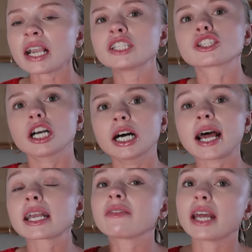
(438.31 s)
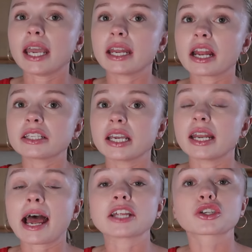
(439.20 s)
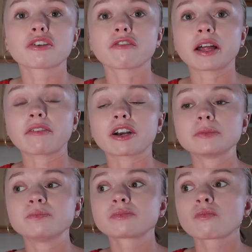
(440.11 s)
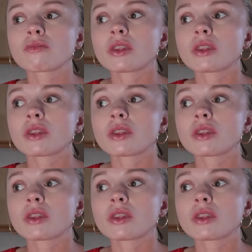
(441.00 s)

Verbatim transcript: It's good. I give it an 8 out of 10. Has good flavor.